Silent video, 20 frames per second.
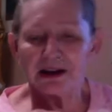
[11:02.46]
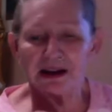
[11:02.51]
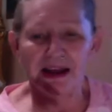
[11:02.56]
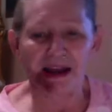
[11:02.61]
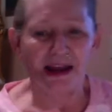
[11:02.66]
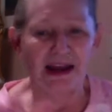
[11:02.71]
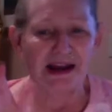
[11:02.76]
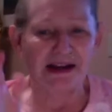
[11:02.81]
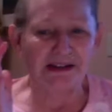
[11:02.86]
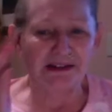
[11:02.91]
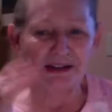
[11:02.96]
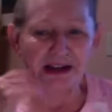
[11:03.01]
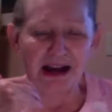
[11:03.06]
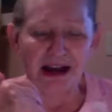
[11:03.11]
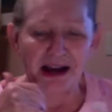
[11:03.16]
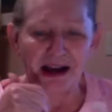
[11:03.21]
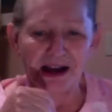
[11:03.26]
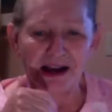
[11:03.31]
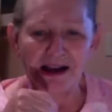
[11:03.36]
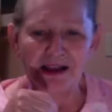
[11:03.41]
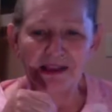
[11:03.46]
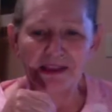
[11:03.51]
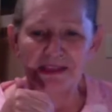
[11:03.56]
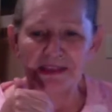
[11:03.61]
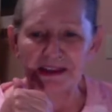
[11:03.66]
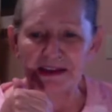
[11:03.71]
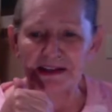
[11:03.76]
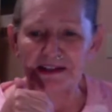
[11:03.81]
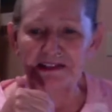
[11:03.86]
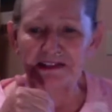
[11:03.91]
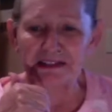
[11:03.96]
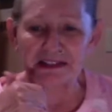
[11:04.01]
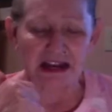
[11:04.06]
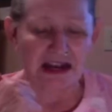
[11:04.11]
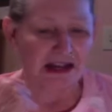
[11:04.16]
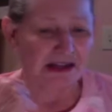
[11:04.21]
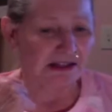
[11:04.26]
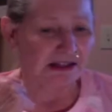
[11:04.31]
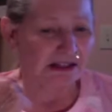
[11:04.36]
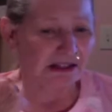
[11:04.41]
and things,
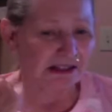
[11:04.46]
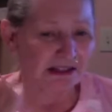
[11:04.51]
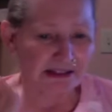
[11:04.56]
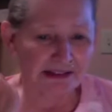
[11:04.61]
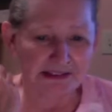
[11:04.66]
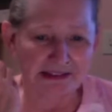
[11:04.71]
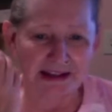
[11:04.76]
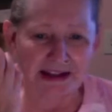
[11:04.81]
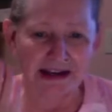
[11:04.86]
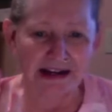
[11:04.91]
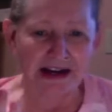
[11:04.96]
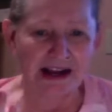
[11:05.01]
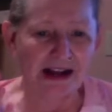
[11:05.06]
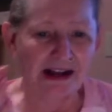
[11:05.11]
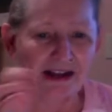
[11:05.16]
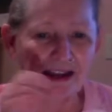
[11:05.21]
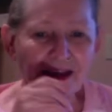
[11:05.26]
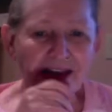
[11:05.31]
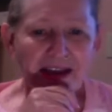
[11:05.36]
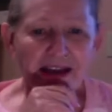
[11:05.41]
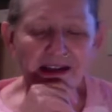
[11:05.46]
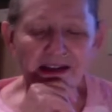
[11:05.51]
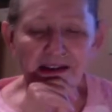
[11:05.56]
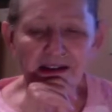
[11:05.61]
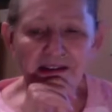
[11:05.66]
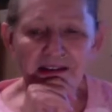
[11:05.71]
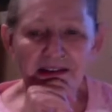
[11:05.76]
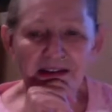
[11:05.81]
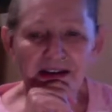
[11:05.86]
then again,